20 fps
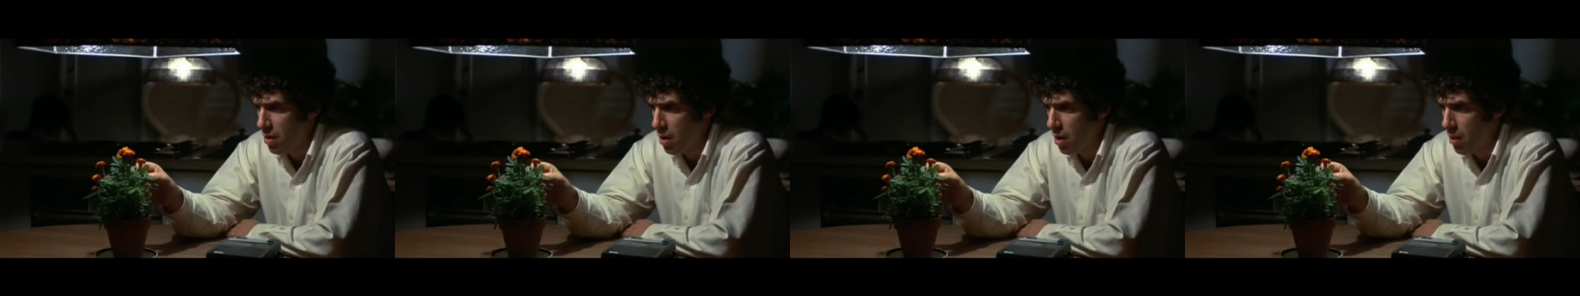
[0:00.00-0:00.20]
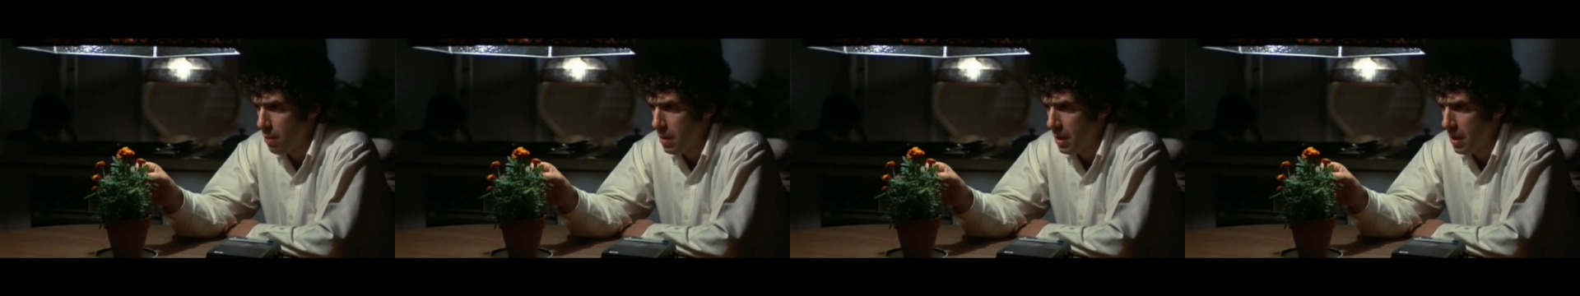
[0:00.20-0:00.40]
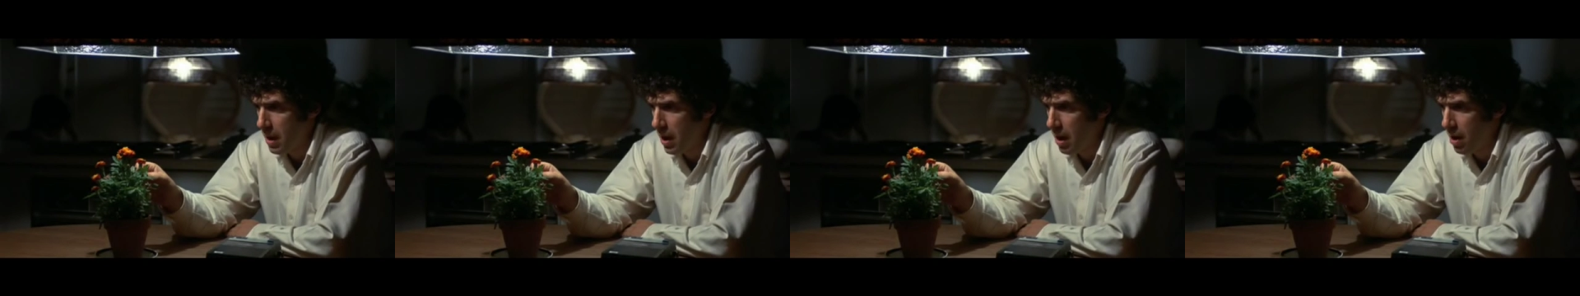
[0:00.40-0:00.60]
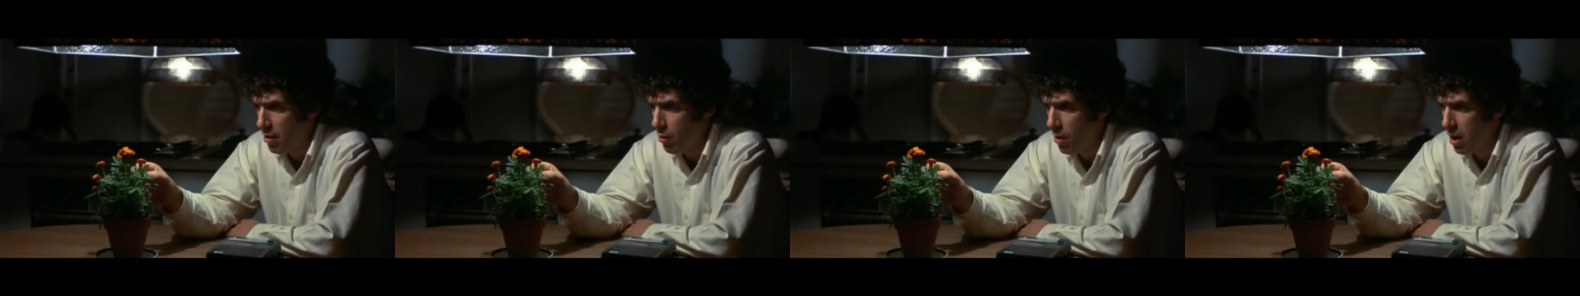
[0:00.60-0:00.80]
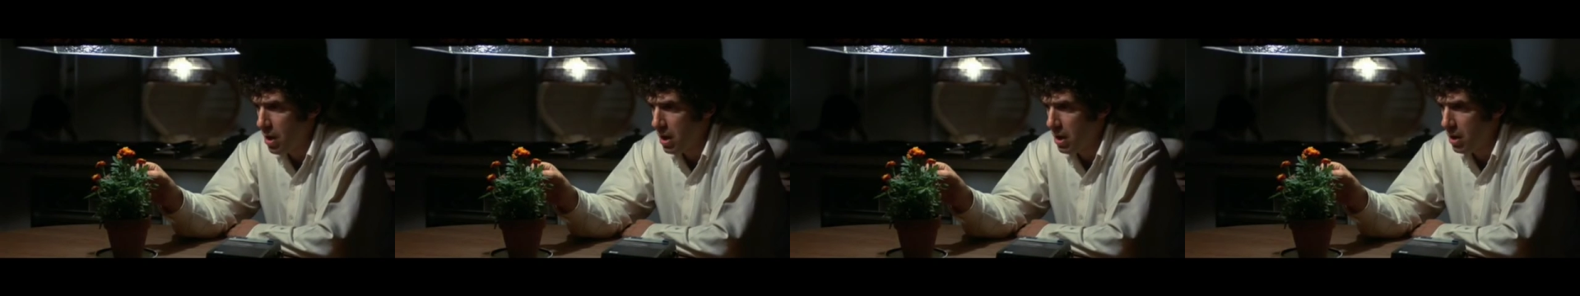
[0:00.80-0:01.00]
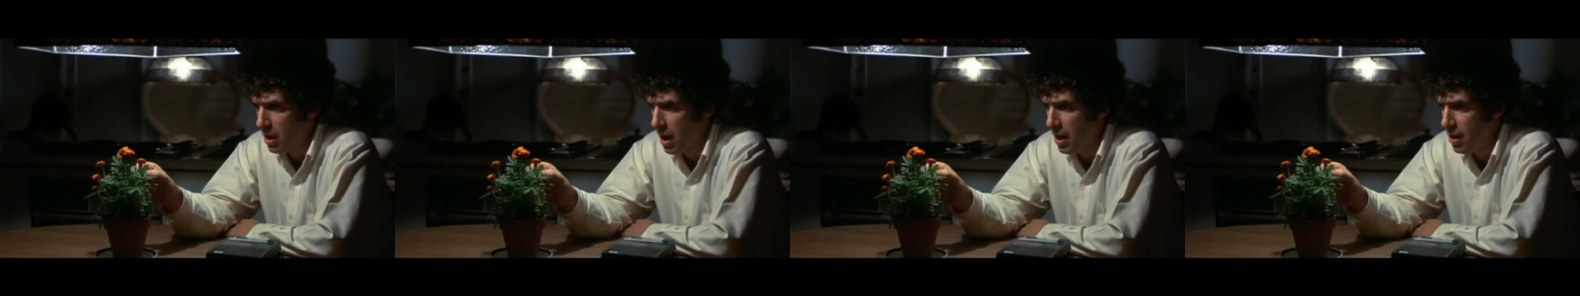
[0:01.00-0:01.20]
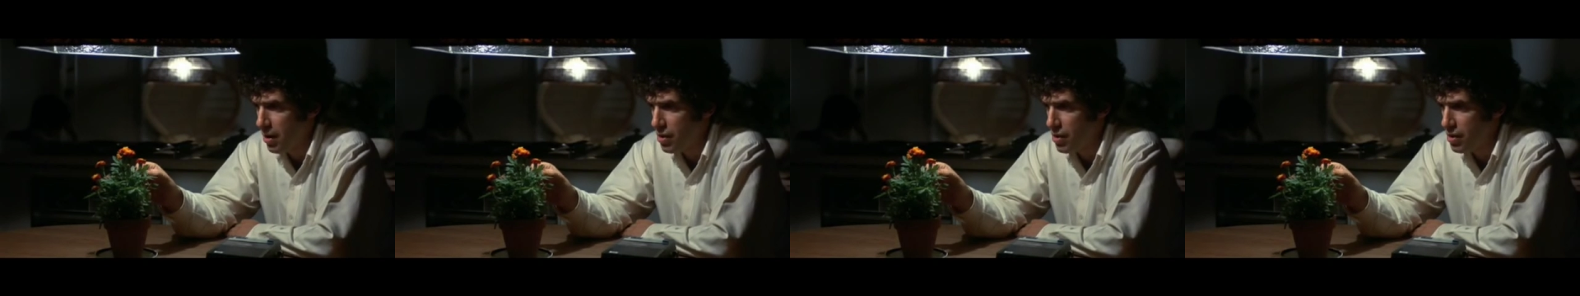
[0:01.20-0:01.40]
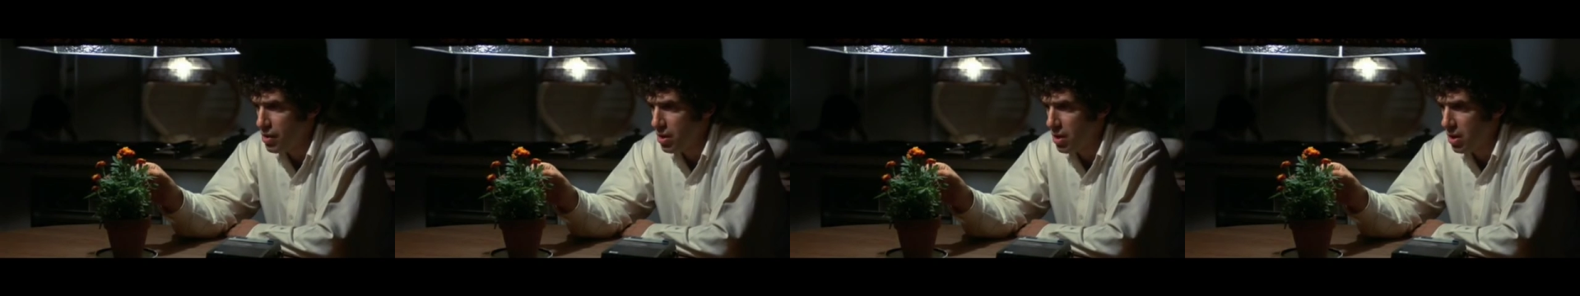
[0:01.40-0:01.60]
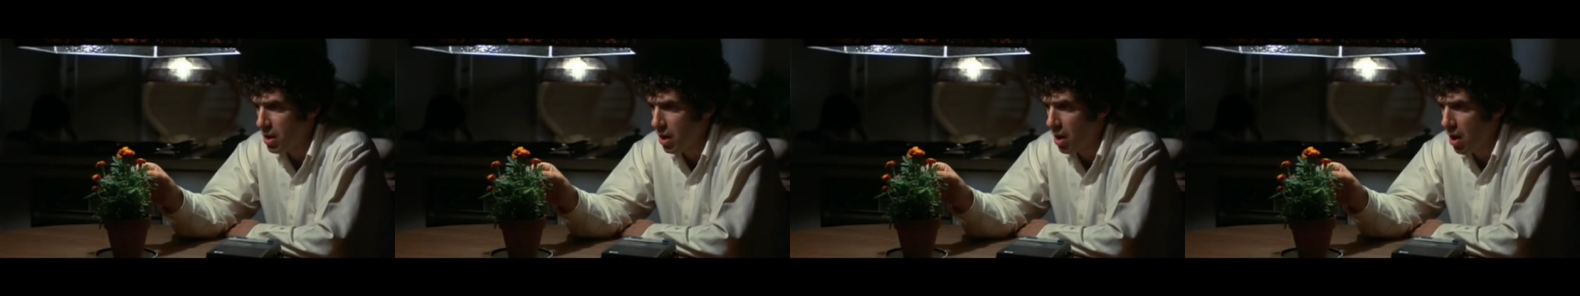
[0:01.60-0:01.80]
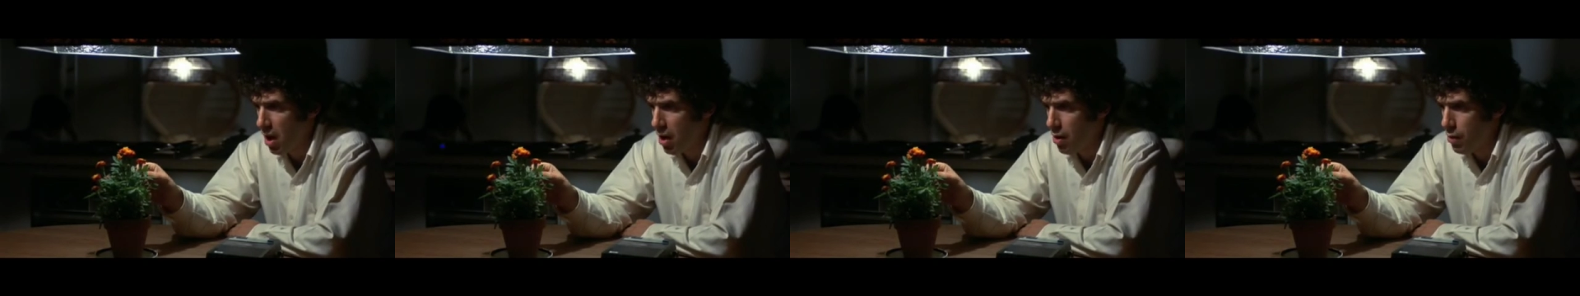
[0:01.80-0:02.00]
I began writing letters to the
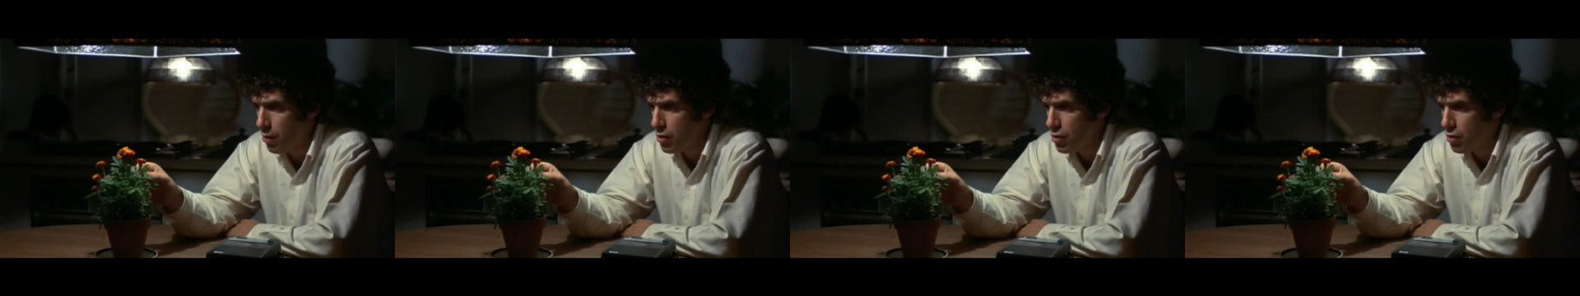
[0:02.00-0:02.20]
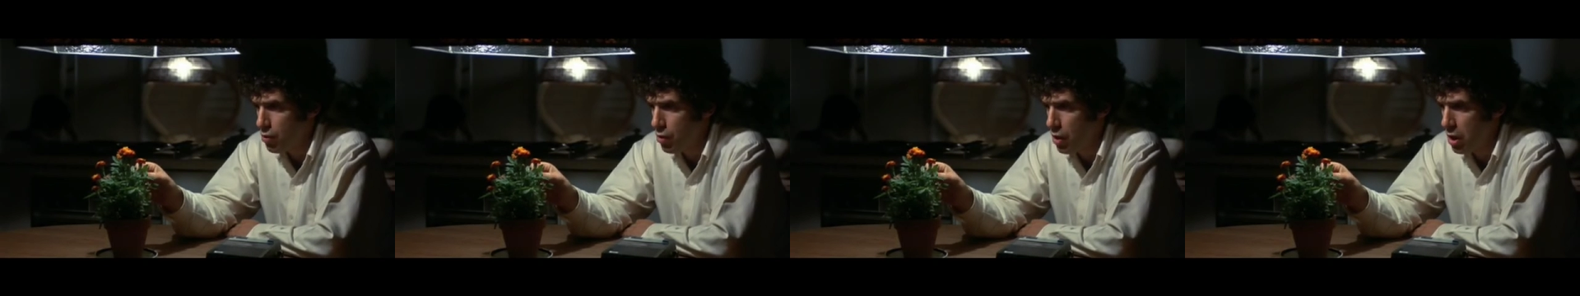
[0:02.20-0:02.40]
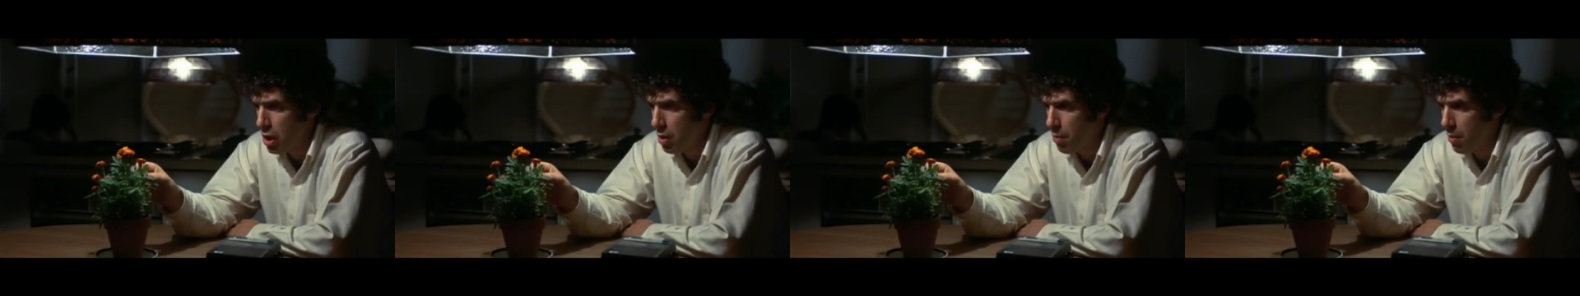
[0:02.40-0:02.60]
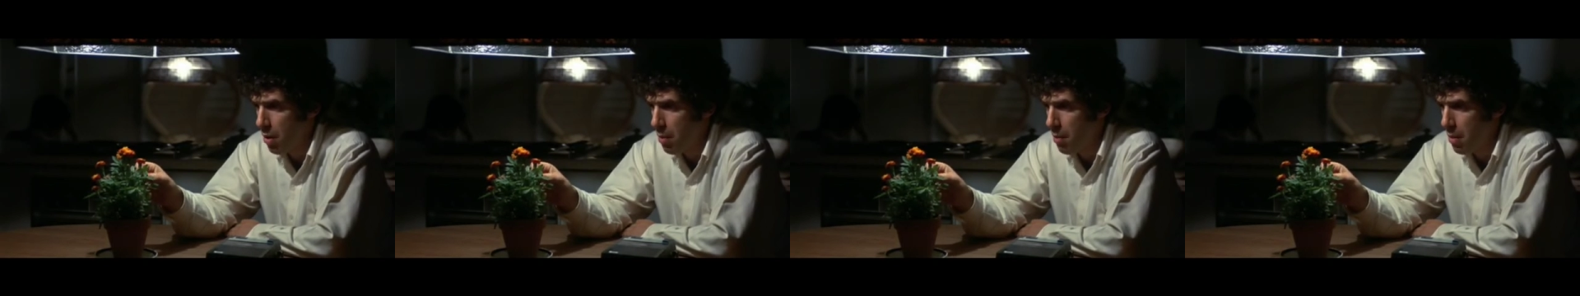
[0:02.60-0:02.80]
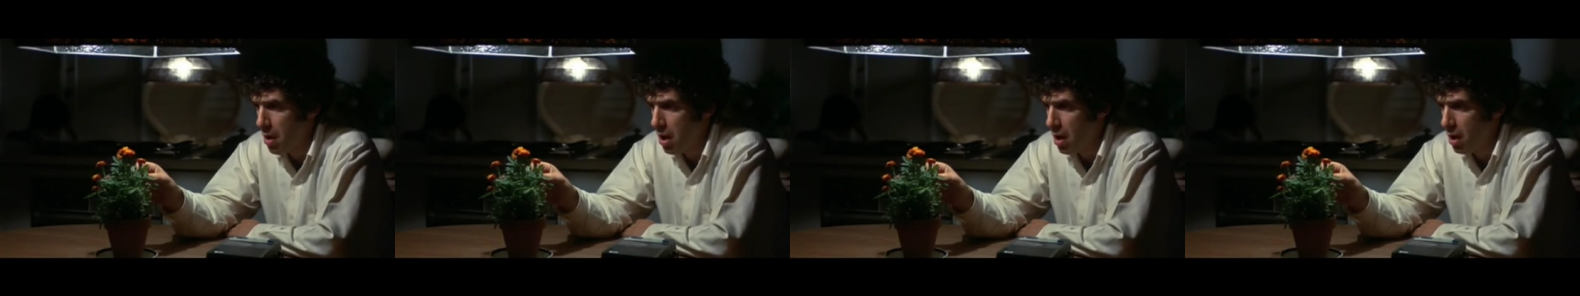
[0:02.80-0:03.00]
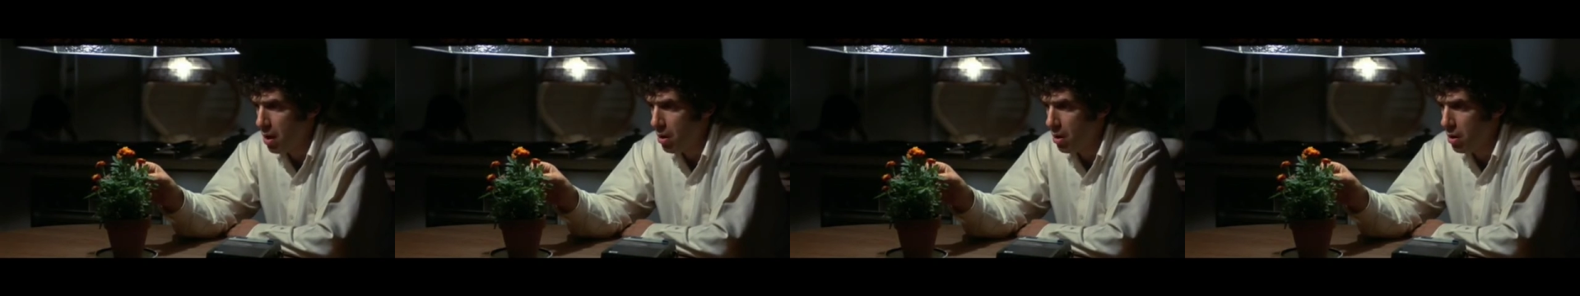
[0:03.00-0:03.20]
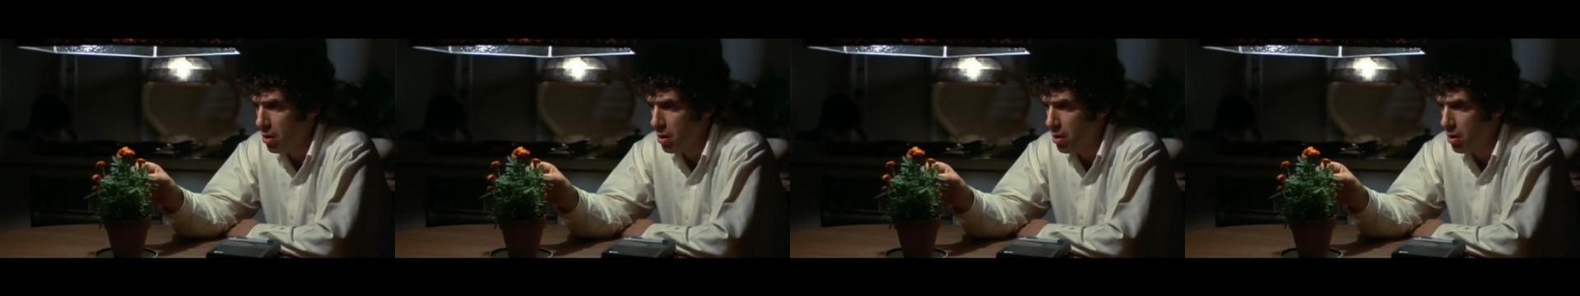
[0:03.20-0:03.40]
guy who was reading my mail.